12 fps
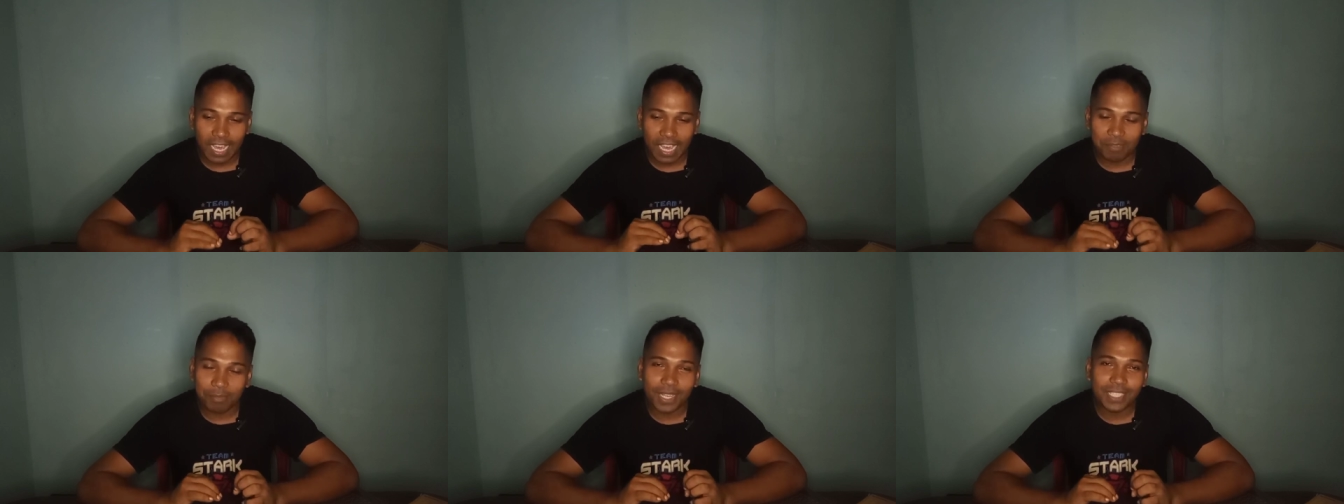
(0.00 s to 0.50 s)

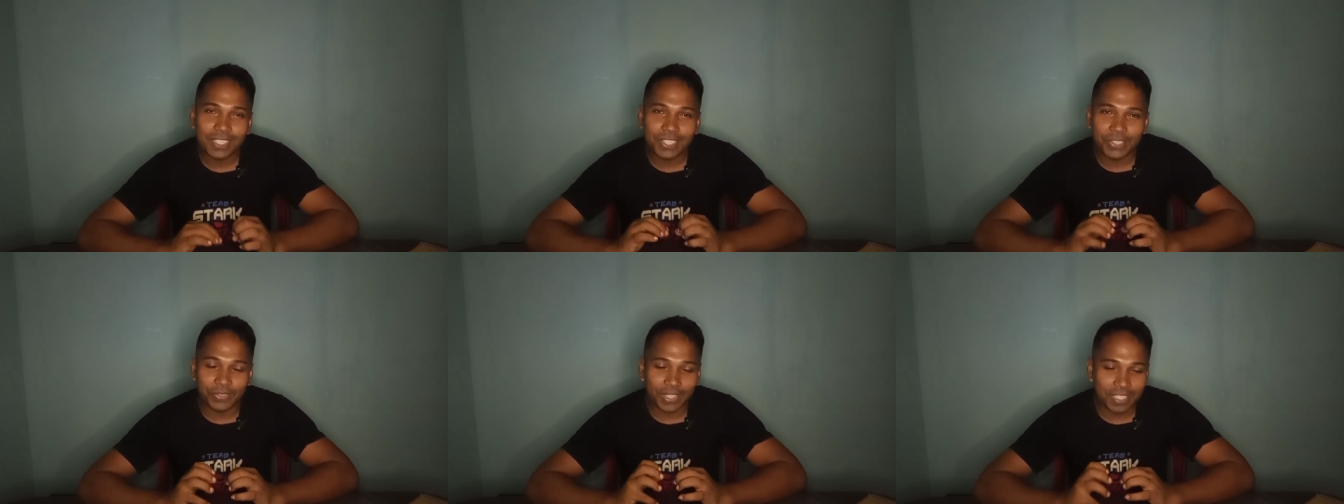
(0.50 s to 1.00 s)
I
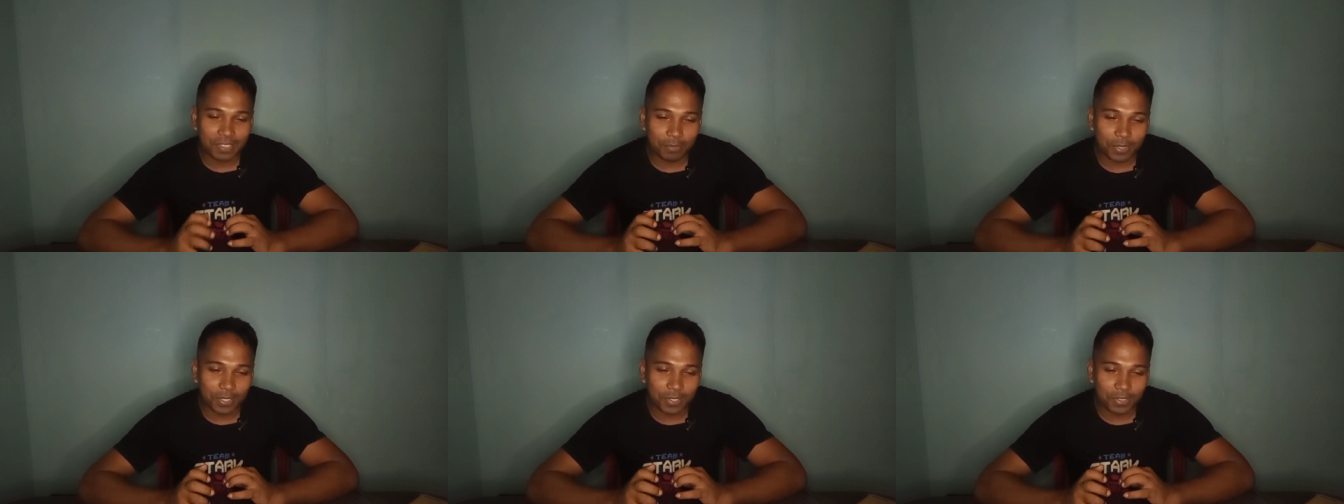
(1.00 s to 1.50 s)
must create a
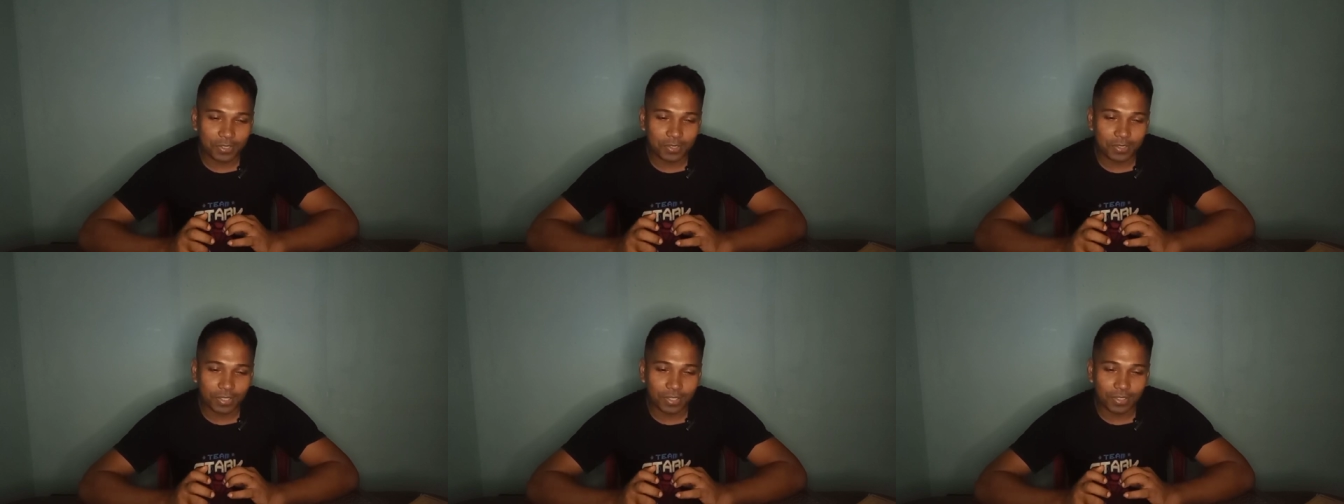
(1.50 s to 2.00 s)

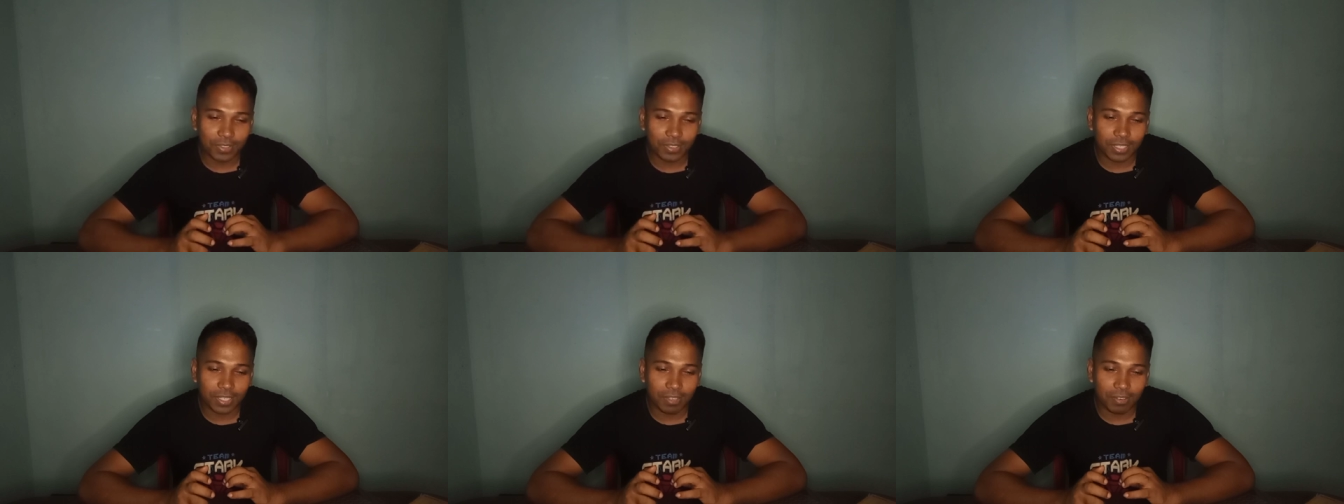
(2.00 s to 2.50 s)
video
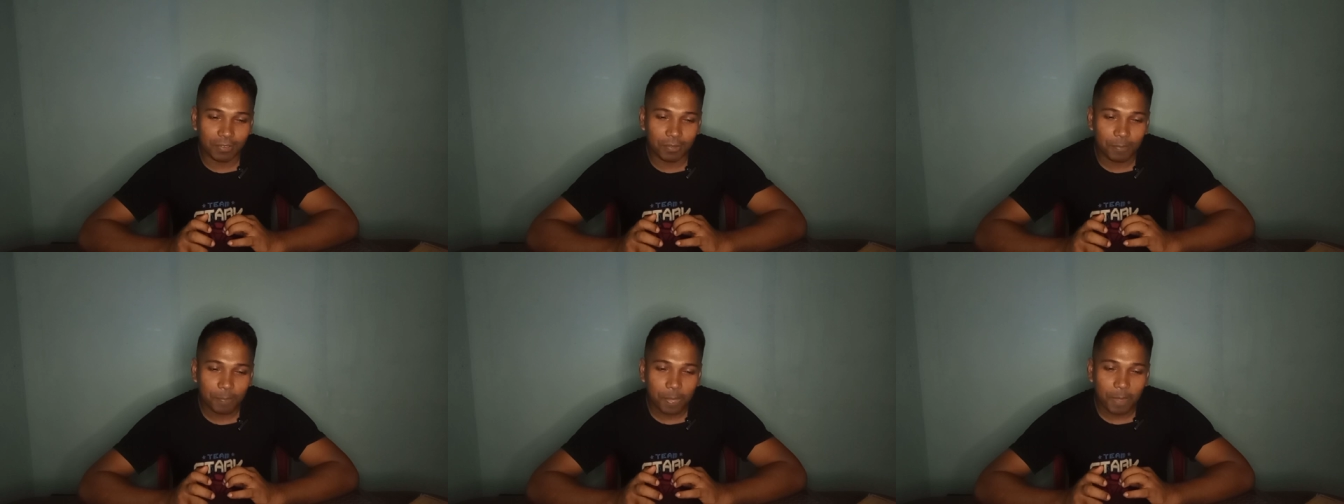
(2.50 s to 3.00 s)
on
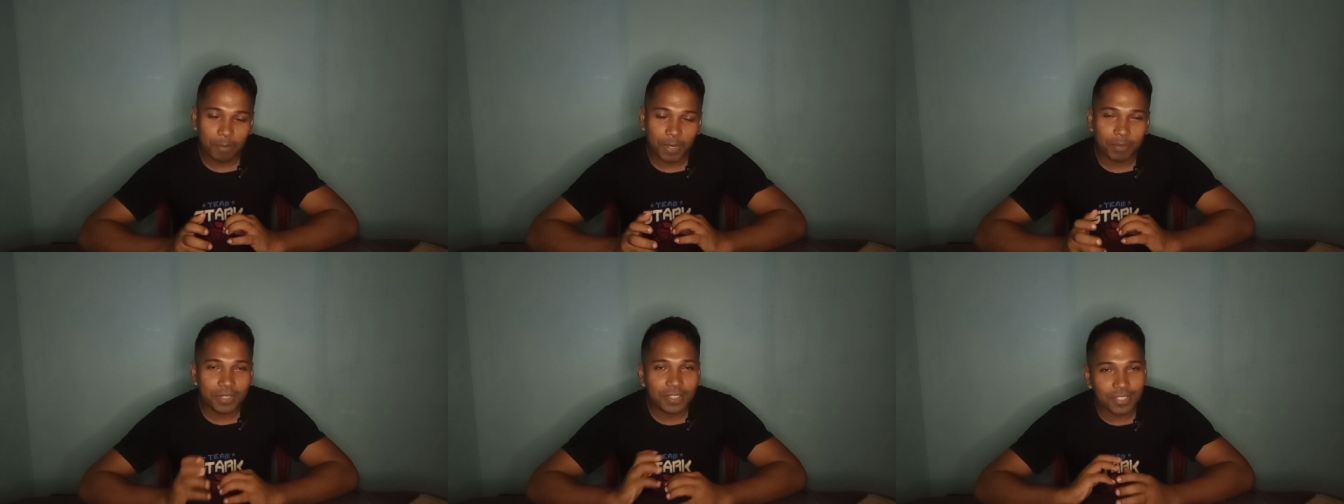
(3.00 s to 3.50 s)

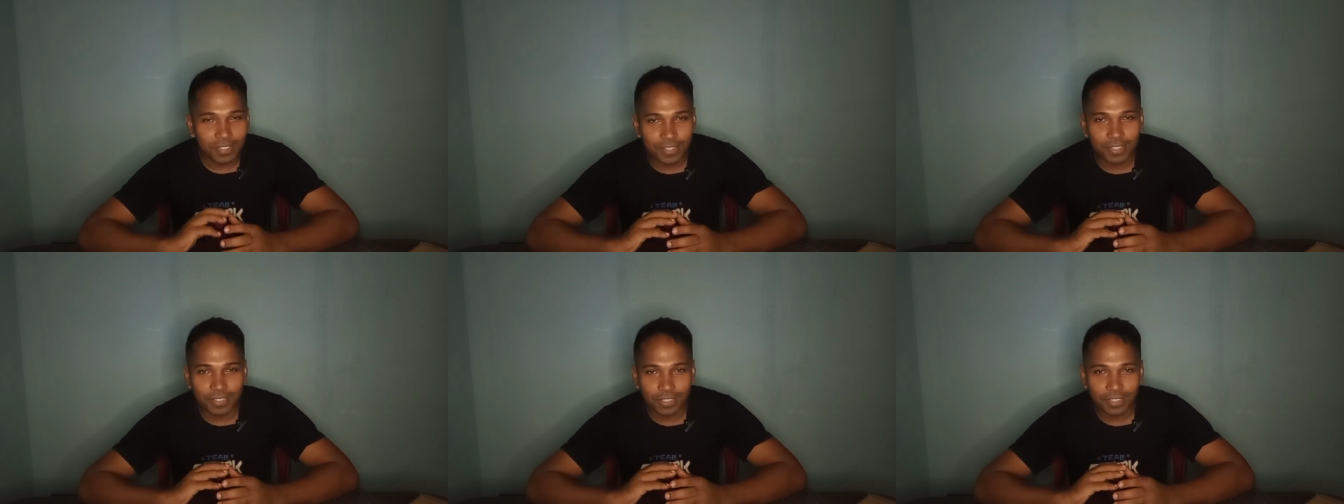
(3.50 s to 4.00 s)
payment
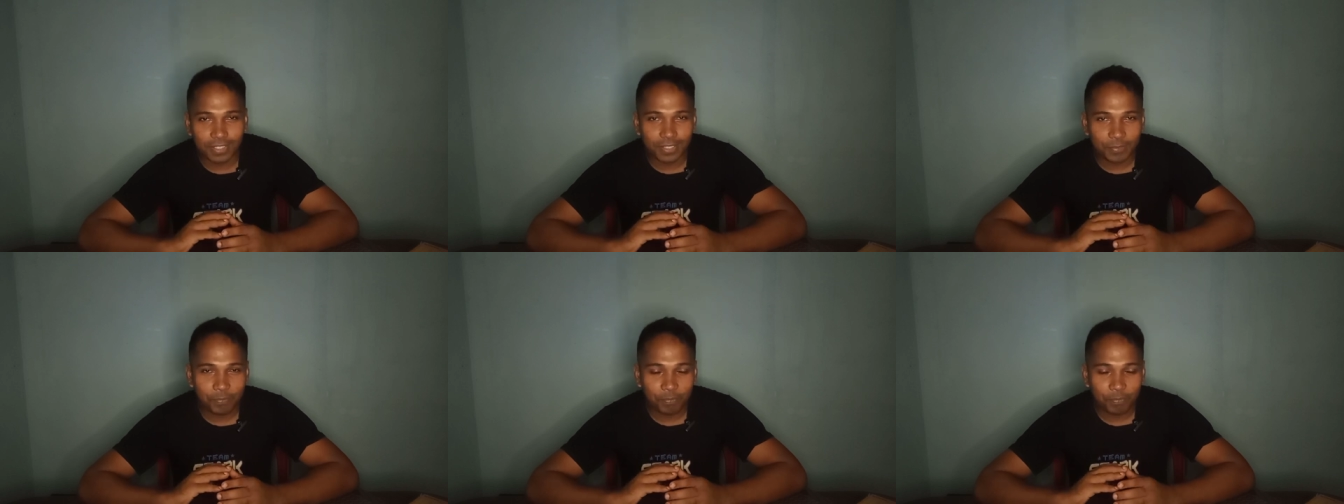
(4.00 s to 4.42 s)
history,